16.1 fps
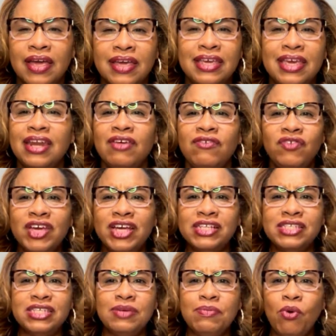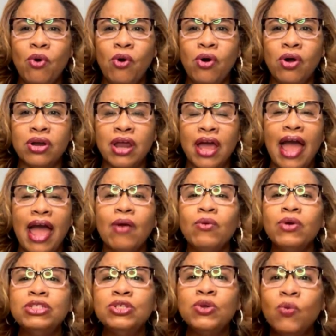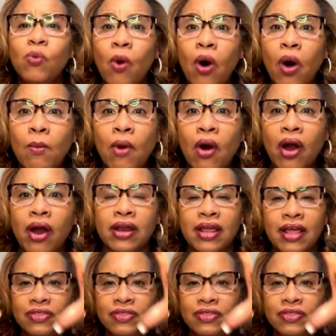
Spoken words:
Get a fancy board. I went to Walmart.